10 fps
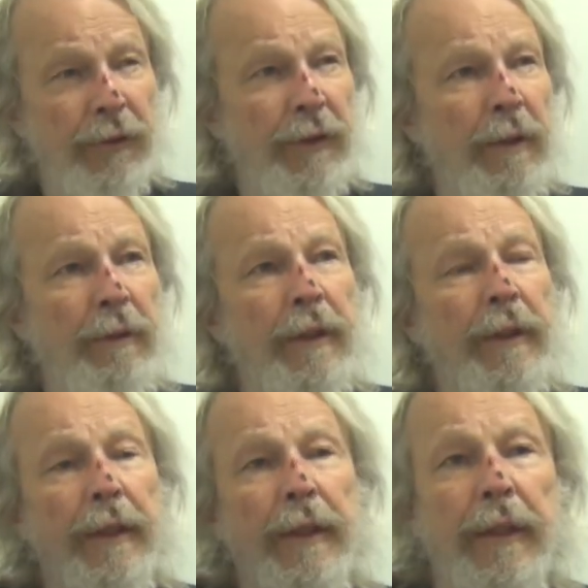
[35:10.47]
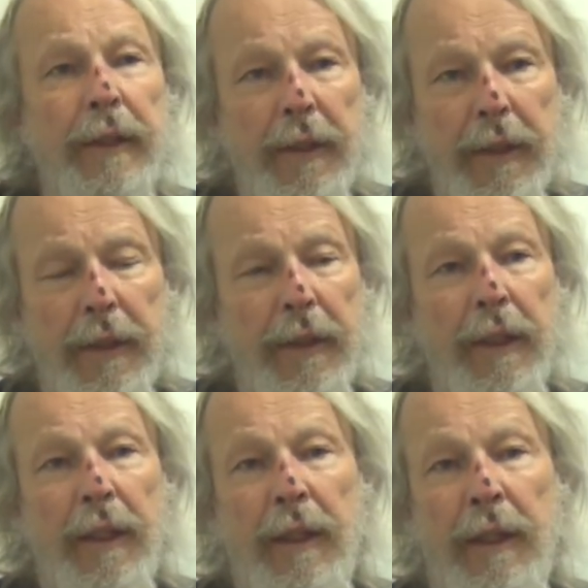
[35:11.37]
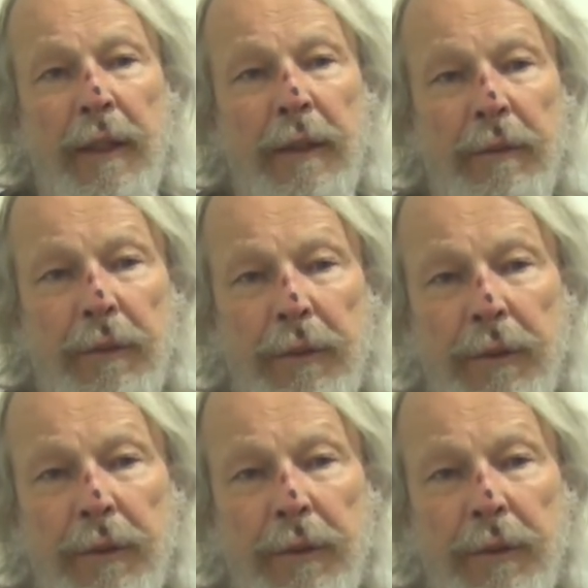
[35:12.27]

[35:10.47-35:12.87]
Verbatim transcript: So uh,